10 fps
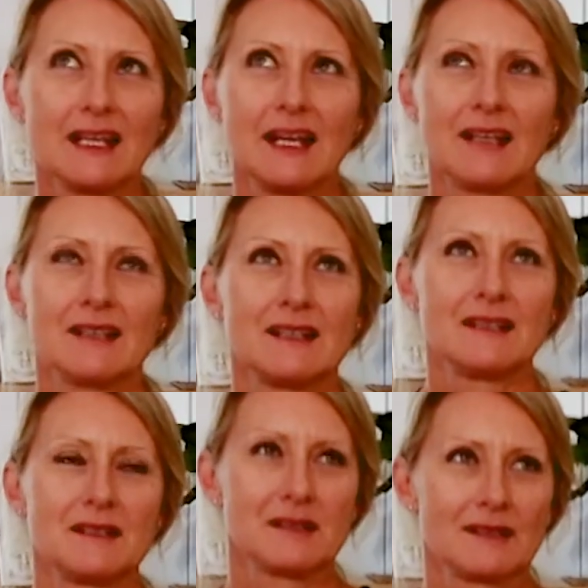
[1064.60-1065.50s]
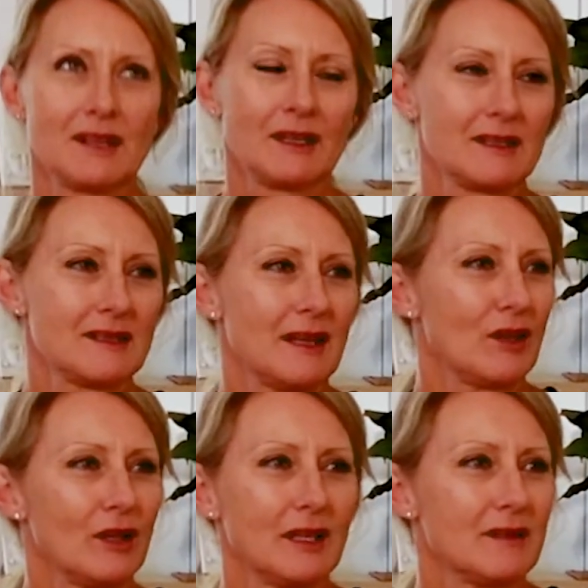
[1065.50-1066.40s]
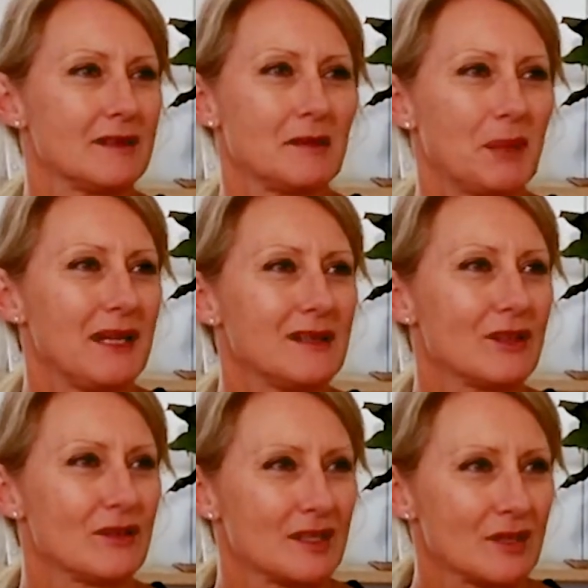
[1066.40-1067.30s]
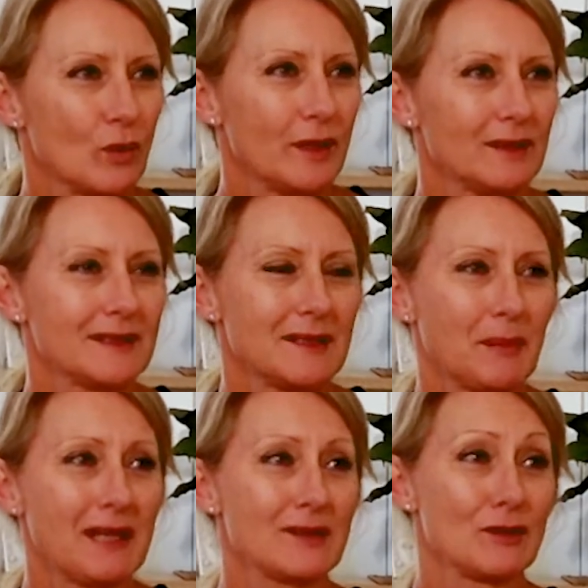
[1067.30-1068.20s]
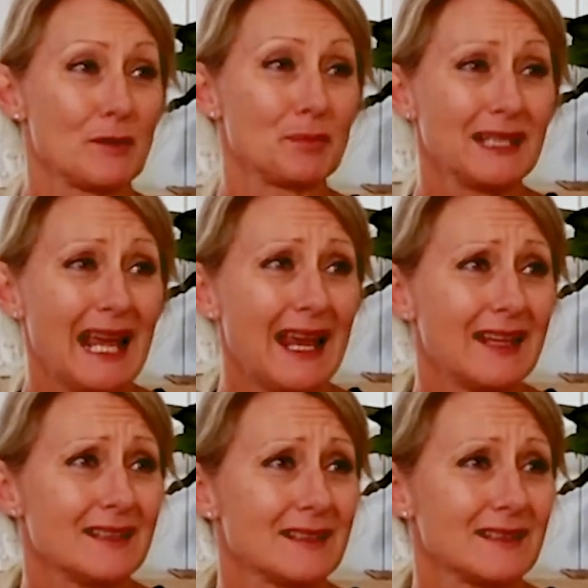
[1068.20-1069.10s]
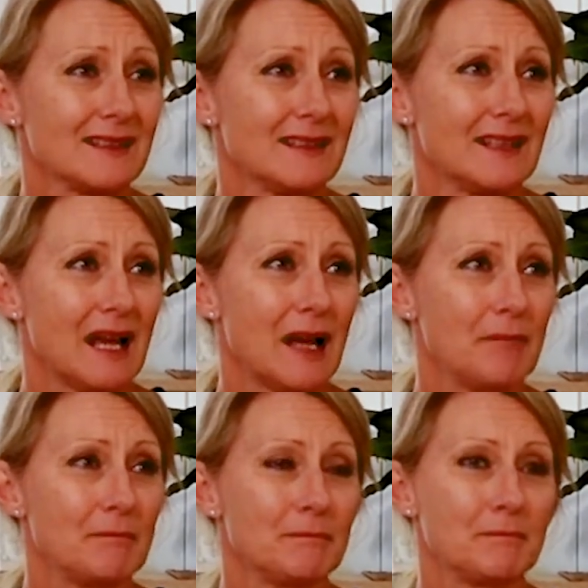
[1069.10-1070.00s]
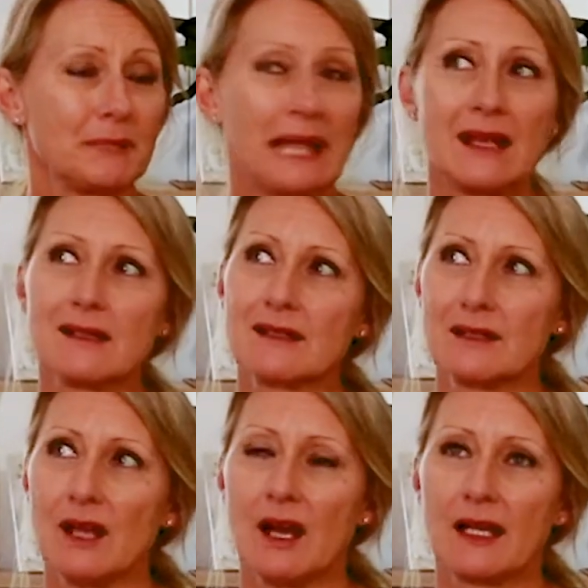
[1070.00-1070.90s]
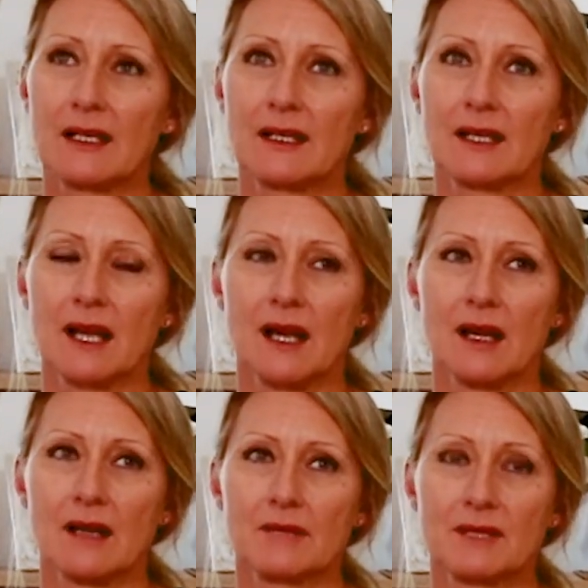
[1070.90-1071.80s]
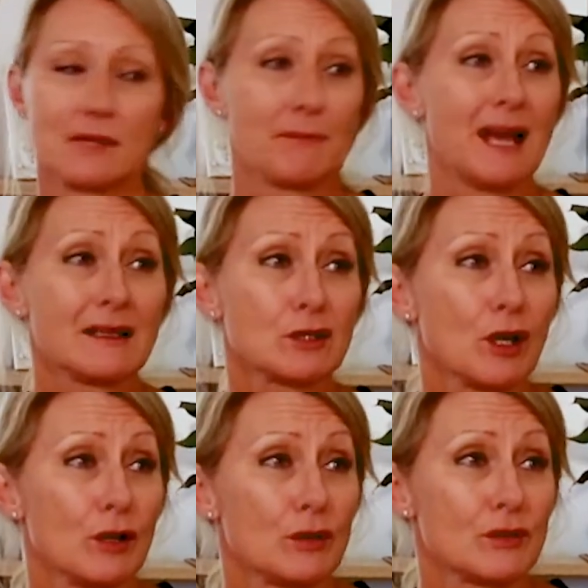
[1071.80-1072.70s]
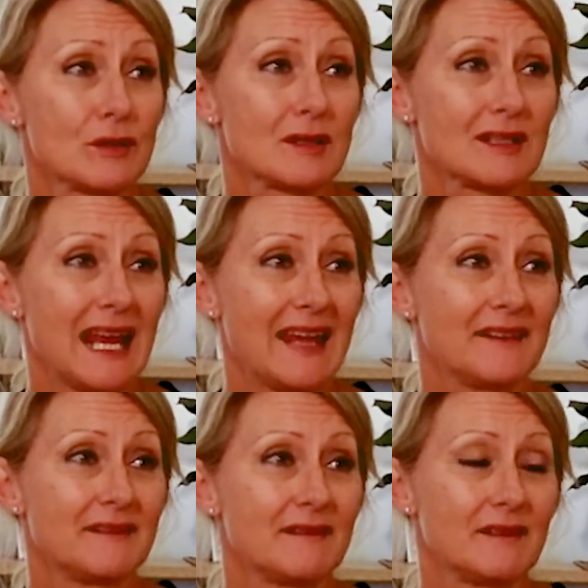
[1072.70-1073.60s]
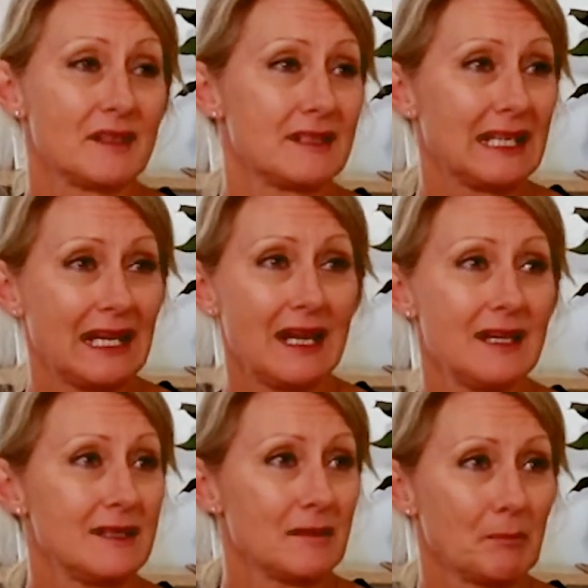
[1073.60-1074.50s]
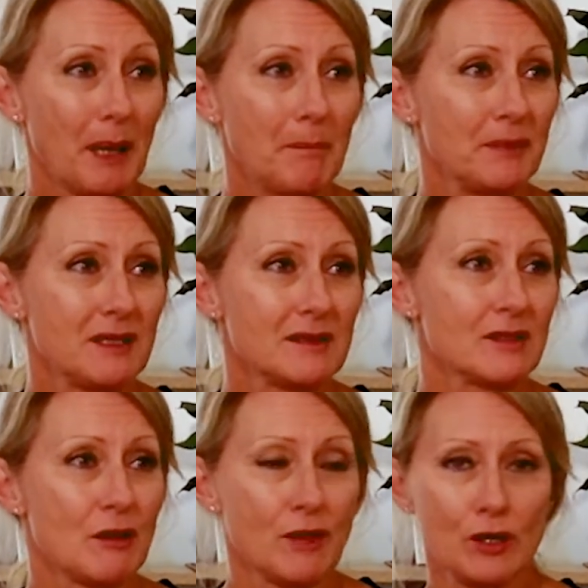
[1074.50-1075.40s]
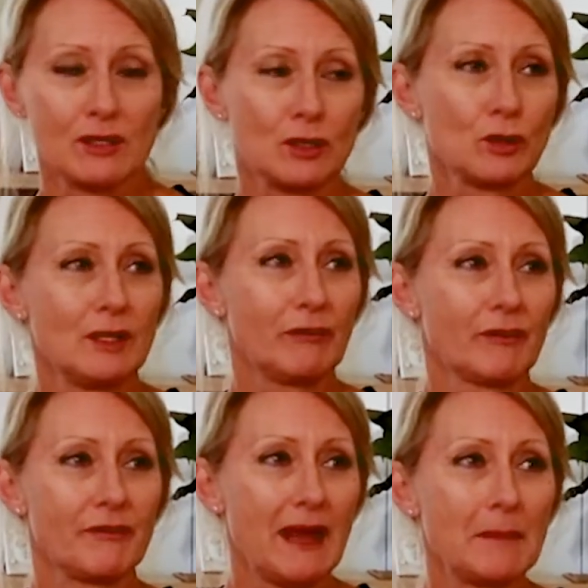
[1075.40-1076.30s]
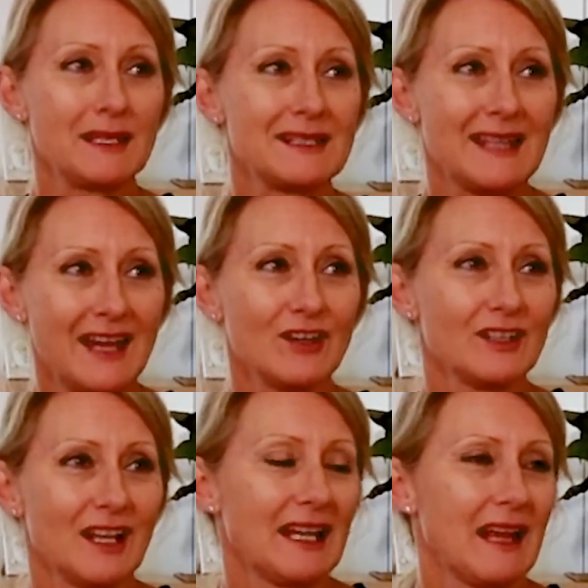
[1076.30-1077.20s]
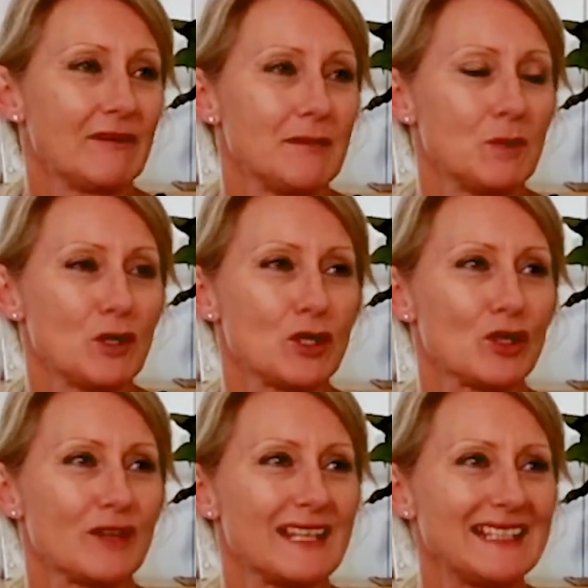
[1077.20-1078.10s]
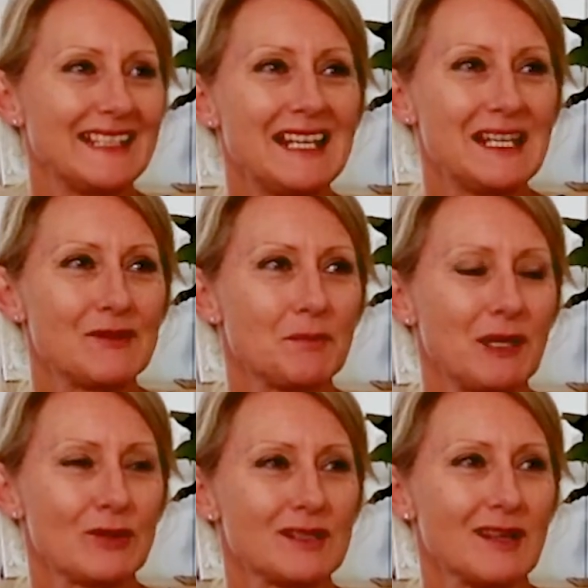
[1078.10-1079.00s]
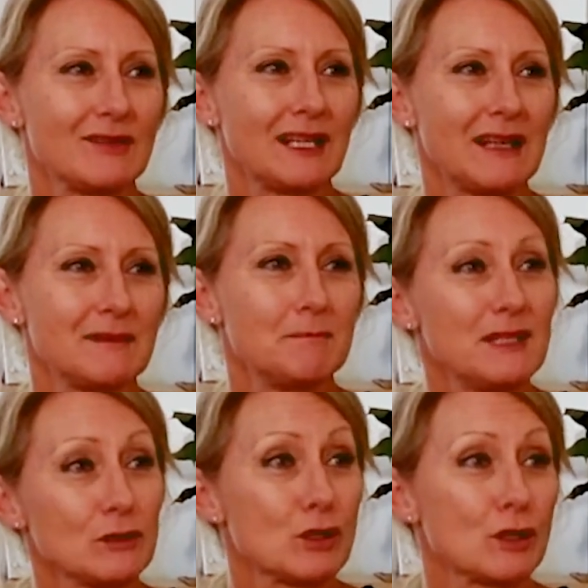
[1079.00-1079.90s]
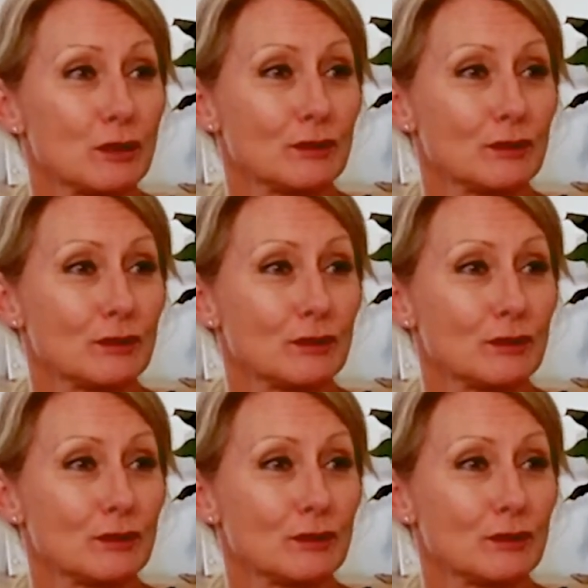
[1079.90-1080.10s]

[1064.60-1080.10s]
it just, like I said earlier, it depends on the soil, it depends on the plant. Plants like tomatoes and the zucchinis and pumpkins, so those two different families, they don't like having moisture on their leaves because they'll get mildew